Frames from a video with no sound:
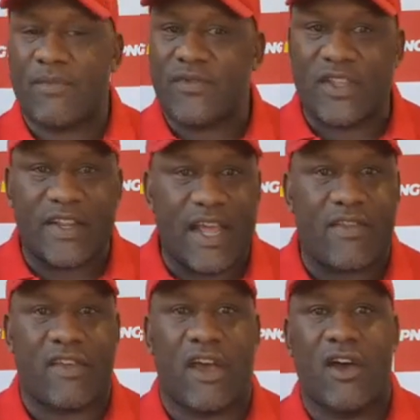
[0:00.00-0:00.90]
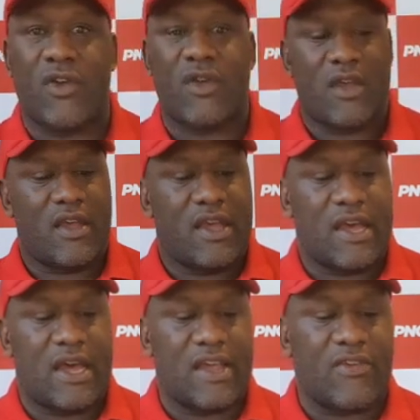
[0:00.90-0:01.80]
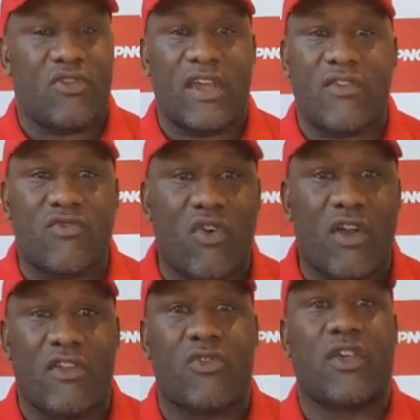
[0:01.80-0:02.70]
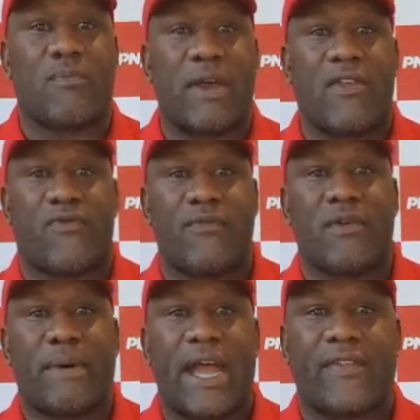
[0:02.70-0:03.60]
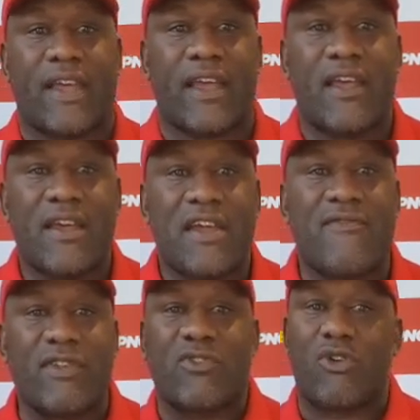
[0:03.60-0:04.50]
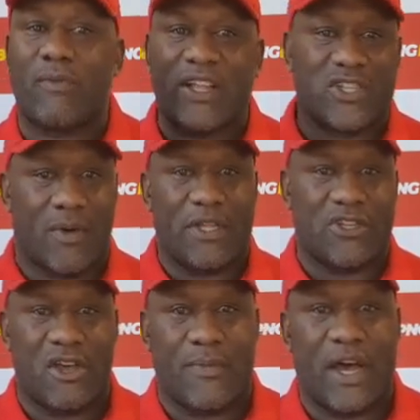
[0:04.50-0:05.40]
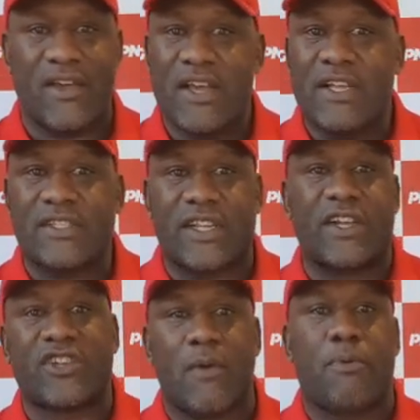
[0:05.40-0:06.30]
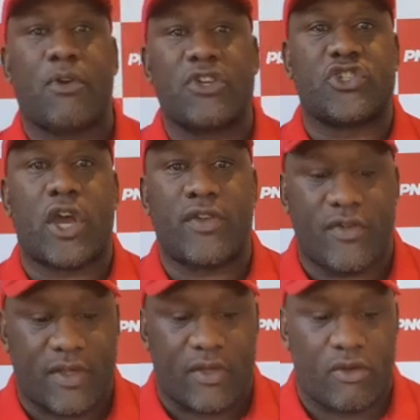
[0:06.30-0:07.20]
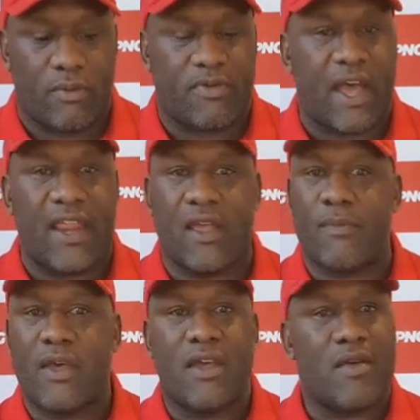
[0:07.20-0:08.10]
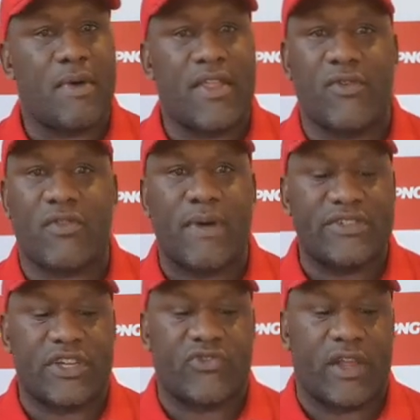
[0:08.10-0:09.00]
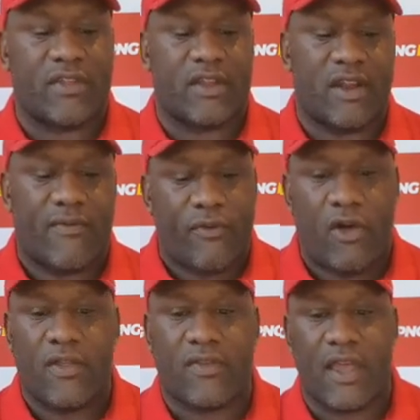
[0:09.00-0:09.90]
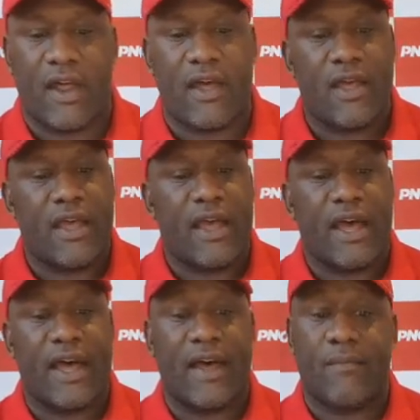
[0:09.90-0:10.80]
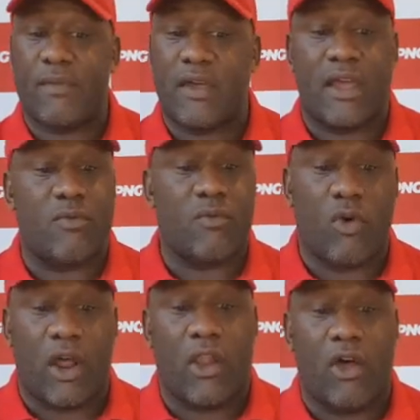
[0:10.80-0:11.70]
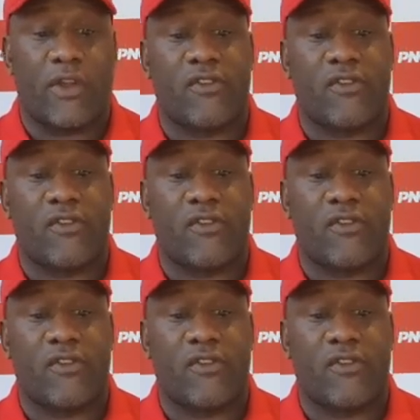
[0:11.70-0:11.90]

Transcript: Tedesco, he's trying to do his best from the back there. Everyone's talking about Tommy Turbo. Tedesco put on a show there at Suncorp Stadium. Mate, there was magic tricks left, right and centre. And what I like